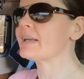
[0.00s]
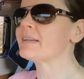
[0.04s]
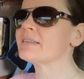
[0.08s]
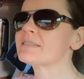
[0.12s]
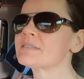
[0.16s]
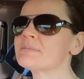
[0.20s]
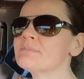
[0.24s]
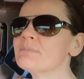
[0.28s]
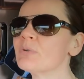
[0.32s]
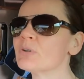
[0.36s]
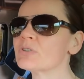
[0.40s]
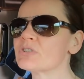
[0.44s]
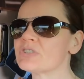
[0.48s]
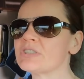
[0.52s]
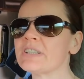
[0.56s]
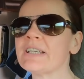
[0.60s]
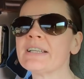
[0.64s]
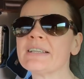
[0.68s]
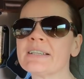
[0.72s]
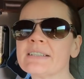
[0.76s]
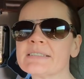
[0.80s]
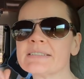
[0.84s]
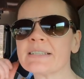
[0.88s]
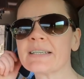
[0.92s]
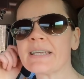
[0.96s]
it's much
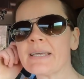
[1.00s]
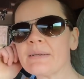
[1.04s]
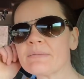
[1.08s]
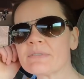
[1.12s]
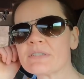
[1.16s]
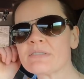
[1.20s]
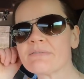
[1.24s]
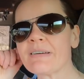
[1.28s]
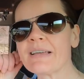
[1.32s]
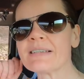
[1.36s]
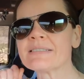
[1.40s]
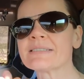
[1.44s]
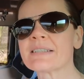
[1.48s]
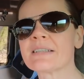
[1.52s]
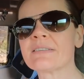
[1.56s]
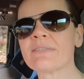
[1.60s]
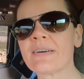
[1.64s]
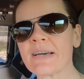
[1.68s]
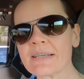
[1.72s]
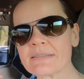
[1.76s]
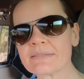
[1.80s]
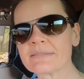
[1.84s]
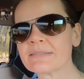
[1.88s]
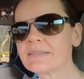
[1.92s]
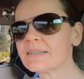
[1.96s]
needed because it keeps the rest of the
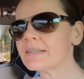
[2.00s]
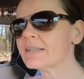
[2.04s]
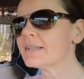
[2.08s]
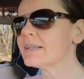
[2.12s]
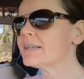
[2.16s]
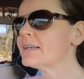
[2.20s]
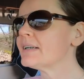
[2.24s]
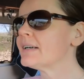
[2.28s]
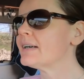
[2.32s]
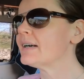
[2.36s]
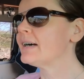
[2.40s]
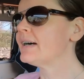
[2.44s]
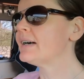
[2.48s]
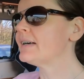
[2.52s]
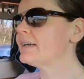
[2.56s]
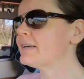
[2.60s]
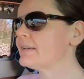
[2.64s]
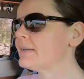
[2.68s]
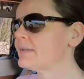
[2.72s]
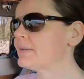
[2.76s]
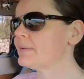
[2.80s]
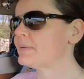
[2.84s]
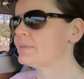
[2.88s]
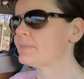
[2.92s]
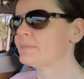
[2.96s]
van
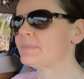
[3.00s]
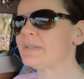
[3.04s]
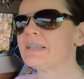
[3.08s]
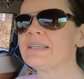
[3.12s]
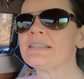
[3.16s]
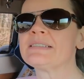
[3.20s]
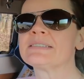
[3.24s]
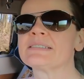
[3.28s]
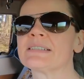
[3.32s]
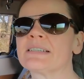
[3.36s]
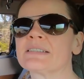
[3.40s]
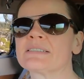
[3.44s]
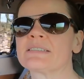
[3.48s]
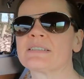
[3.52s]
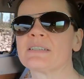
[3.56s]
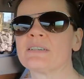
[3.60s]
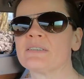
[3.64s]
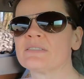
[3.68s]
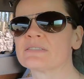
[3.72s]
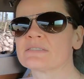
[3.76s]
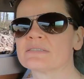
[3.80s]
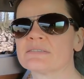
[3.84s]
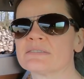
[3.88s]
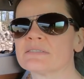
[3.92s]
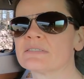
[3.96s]
um, easier to
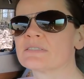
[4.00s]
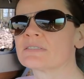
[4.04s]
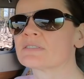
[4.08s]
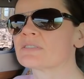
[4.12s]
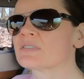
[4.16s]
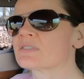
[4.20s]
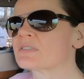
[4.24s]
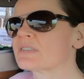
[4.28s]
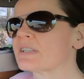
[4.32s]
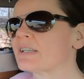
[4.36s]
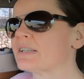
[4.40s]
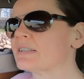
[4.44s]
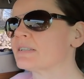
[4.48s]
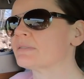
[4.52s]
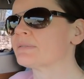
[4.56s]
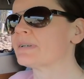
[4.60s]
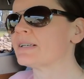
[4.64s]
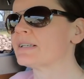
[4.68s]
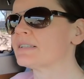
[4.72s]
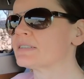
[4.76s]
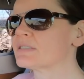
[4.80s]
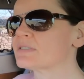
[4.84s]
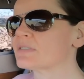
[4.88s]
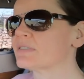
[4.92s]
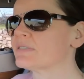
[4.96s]
use and doesn't get in the
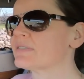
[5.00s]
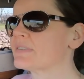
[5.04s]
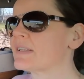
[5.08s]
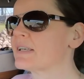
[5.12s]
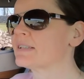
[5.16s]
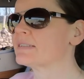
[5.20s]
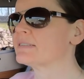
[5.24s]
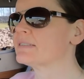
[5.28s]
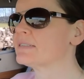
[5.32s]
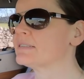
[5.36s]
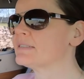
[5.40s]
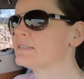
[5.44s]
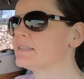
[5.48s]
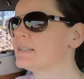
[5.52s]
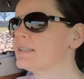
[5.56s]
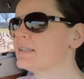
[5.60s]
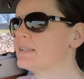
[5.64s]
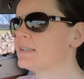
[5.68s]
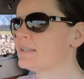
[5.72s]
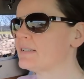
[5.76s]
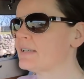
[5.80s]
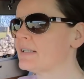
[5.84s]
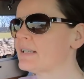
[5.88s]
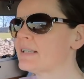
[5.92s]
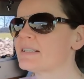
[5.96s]
way of stuff. Then and uh,
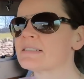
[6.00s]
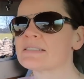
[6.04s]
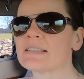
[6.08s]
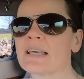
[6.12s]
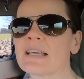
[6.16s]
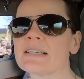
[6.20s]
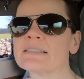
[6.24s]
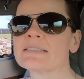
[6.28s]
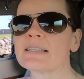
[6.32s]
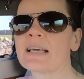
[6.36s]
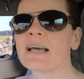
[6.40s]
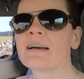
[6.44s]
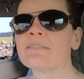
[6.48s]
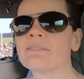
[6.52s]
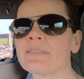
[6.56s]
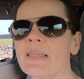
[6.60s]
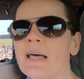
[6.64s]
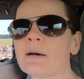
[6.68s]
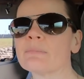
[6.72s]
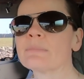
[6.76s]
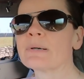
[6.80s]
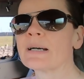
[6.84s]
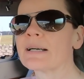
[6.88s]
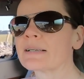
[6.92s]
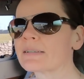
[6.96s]
and it's nice to have
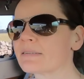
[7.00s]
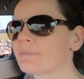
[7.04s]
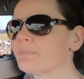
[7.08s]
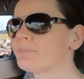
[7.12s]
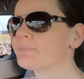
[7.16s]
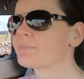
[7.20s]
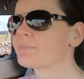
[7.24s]
that back.